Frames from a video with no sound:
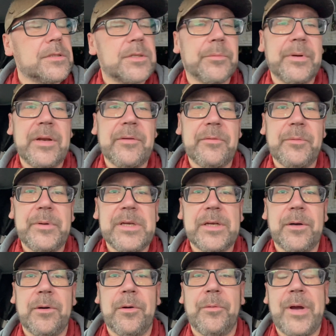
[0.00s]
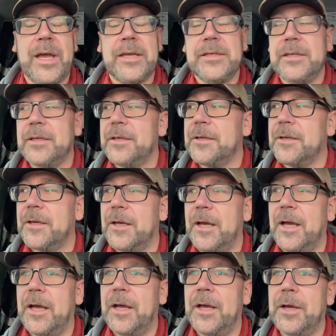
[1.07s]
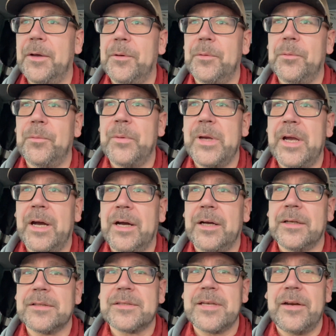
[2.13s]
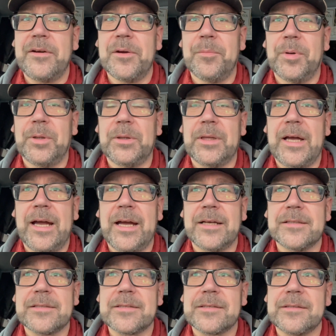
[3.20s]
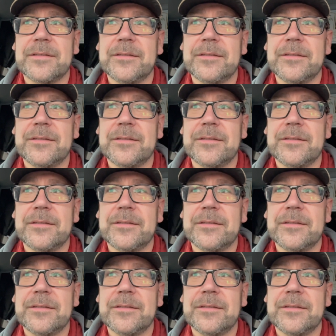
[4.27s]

whenever we go away, we are terrible at